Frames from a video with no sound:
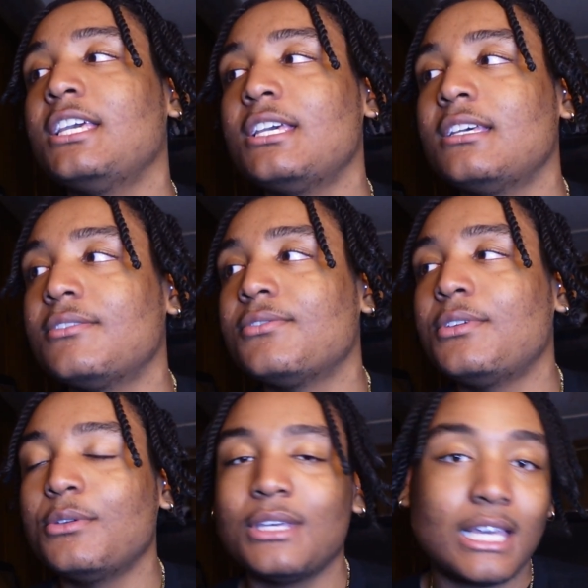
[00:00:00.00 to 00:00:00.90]
If
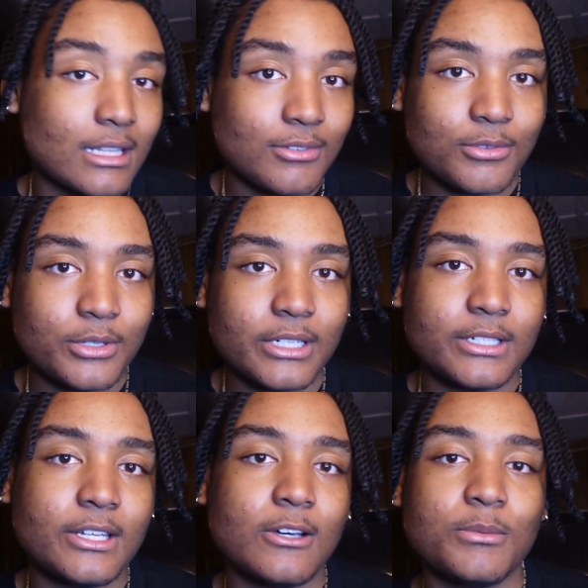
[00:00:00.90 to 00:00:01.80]
you can't afford
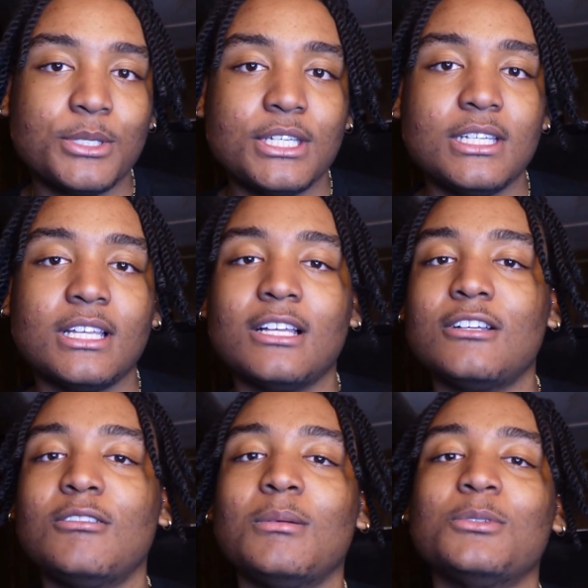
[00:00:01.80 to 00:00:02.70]
Adobe,
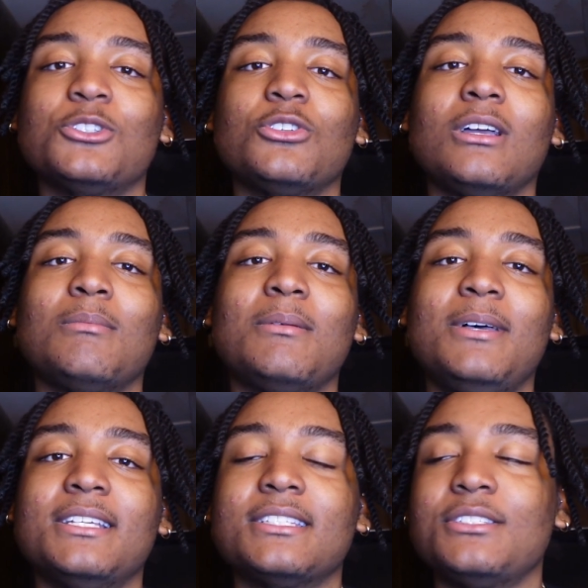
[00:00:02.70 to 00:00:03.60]
I'm gonna try my
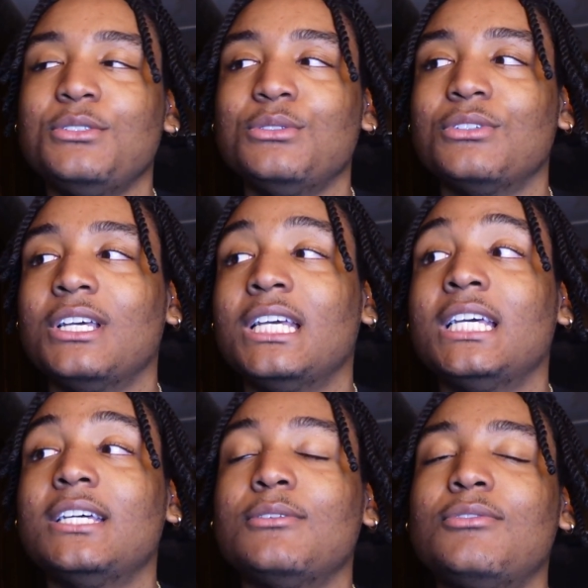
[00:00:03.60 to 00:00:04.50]
best to
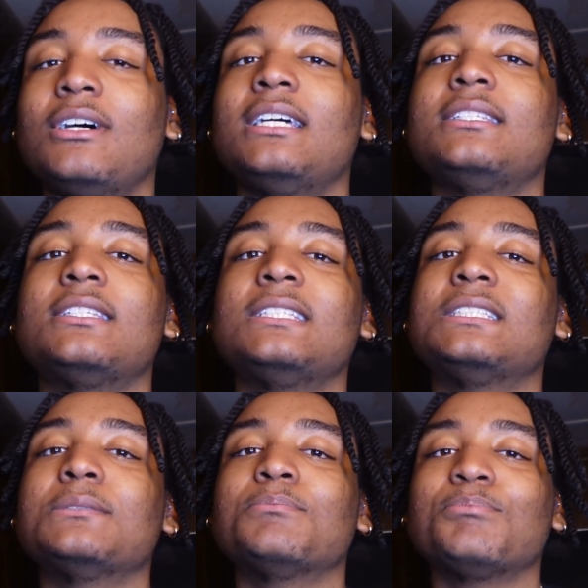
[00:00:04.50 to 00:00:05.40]
find
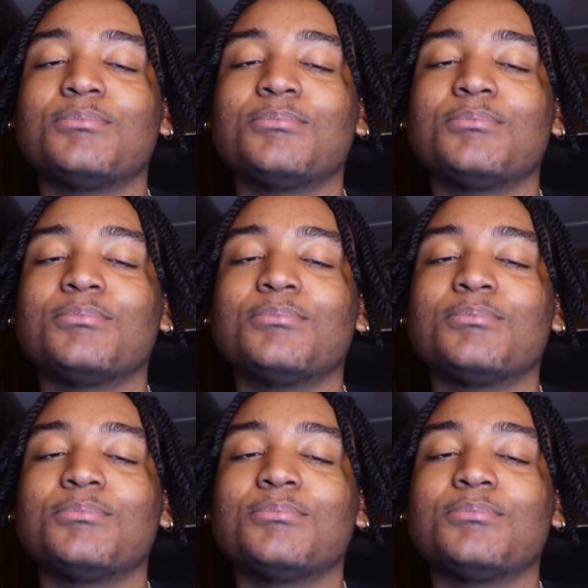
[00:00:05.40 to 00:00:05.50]
some